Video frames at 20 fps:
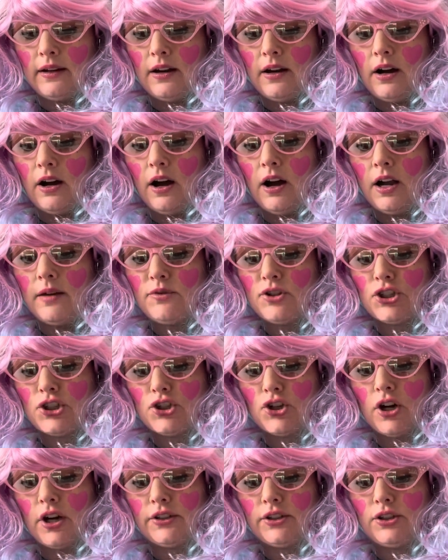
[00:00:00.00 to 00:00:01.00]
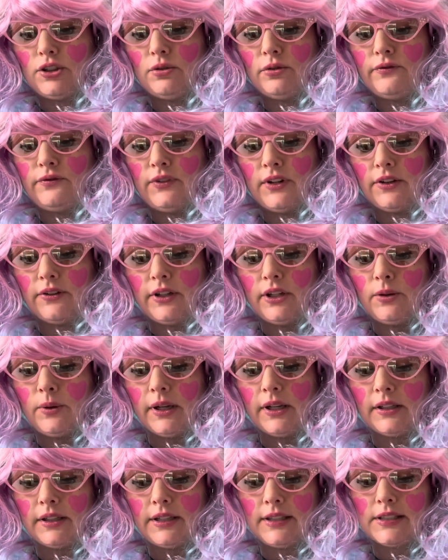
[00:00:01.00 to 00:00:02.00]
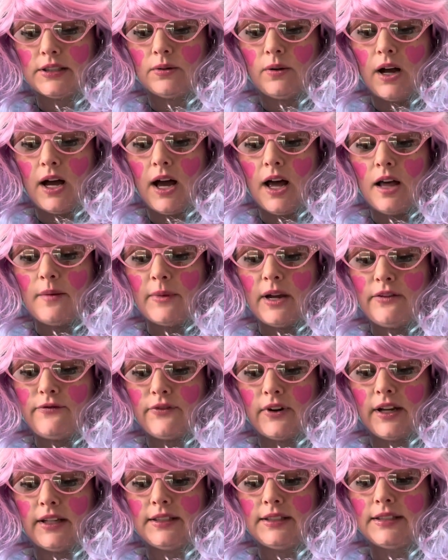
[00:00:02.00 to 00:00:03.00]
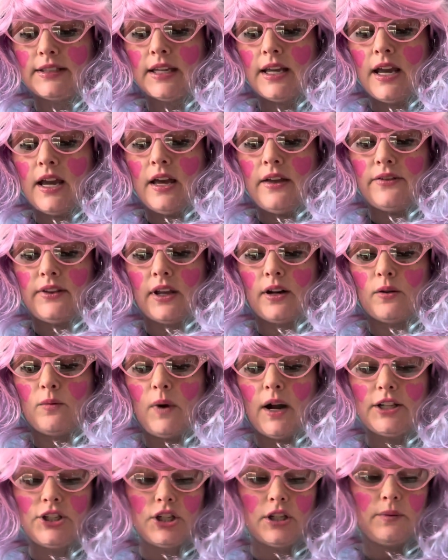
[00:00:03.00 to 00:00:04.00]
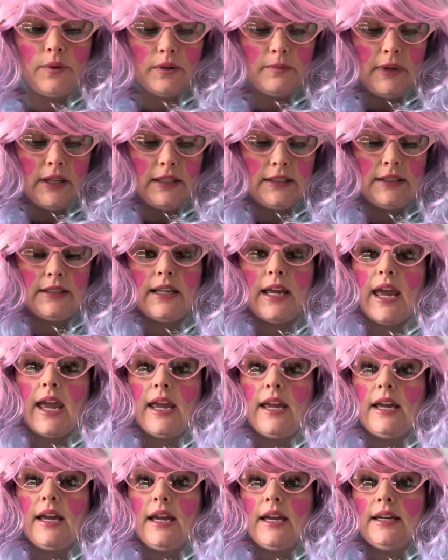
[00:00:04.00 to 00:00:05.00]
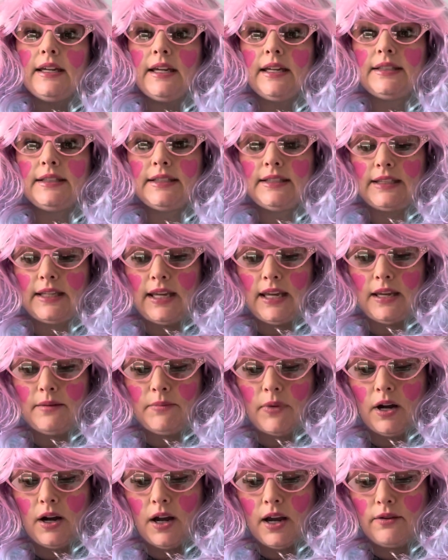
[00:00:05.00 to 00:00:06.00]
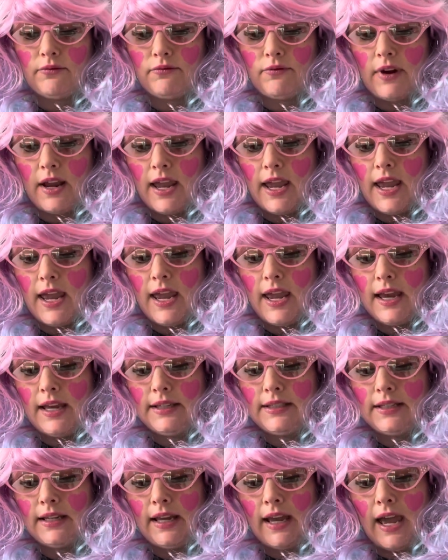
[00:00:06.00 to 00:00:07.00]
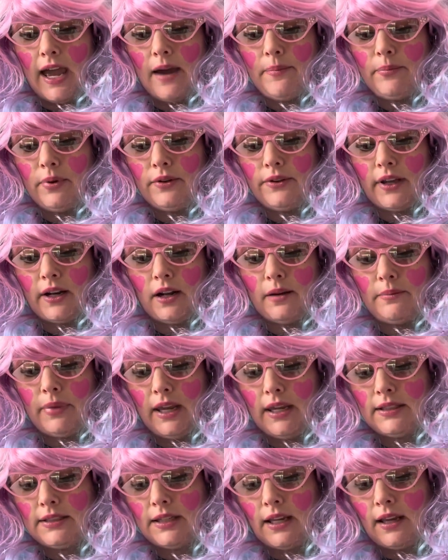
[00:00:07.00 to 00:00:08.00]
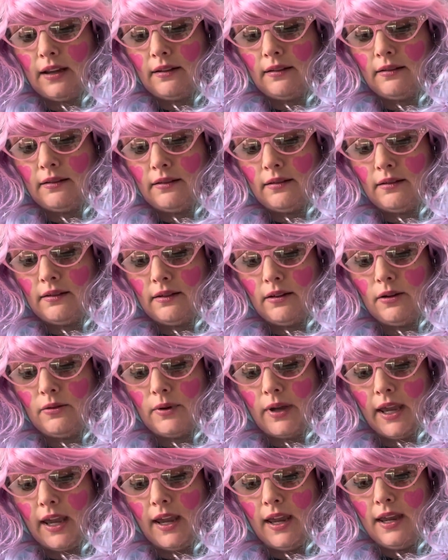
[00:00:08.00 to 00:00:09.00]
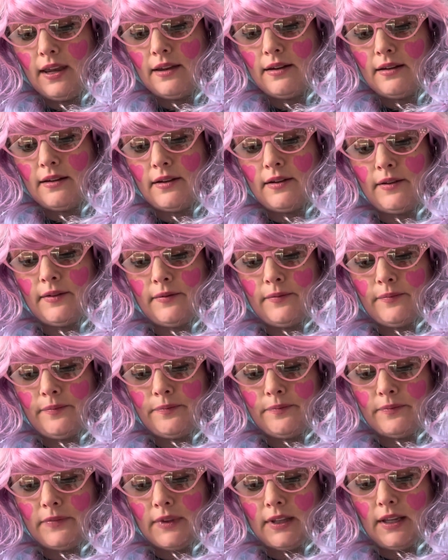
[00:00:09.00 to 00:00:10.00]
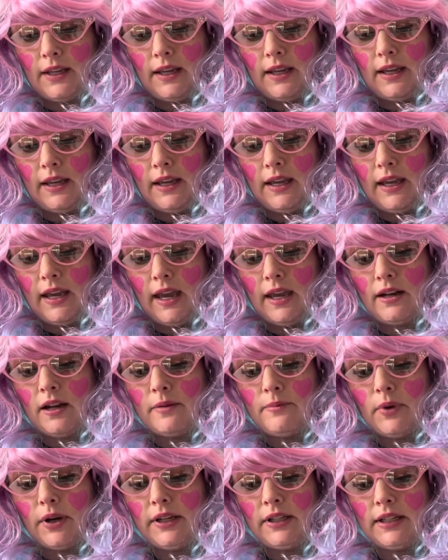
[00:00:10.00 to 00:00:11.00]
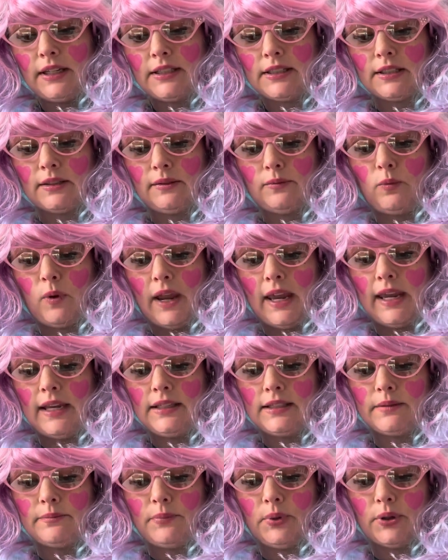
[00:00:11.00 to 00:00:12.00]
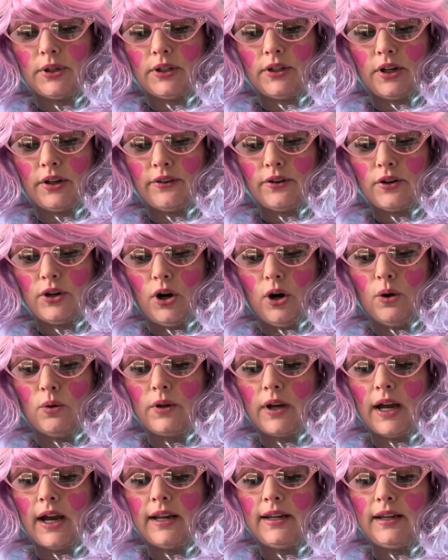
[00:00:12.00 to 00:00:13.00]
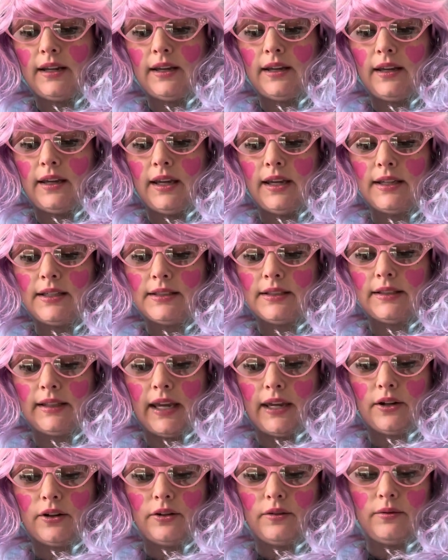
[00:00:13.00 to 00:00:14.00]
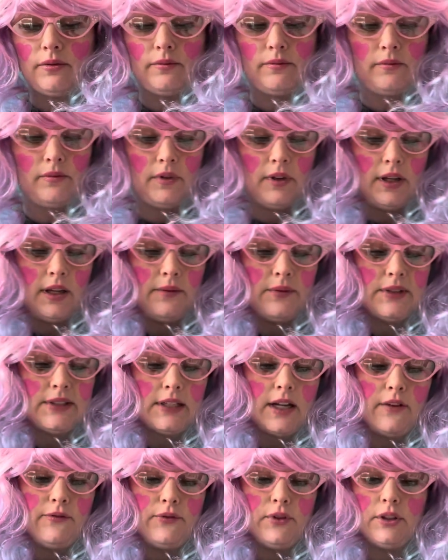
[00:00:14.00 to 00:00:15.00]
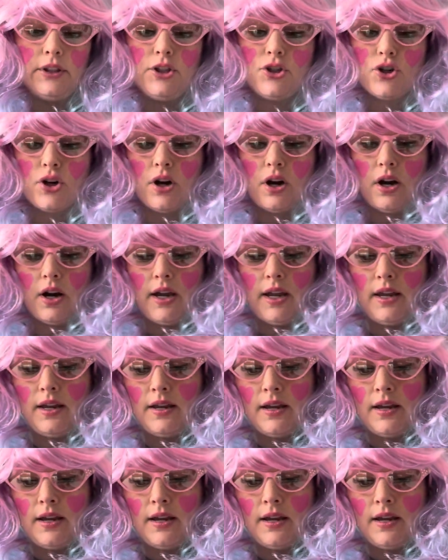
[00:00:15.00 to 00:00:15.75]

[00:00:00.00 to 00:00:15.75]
I'm just trying to do it very quickly so all my friends that are watching with me today can see my red apple that I'm painting, okay? And I might need to wait and put another coat on it later if it's not fully dry.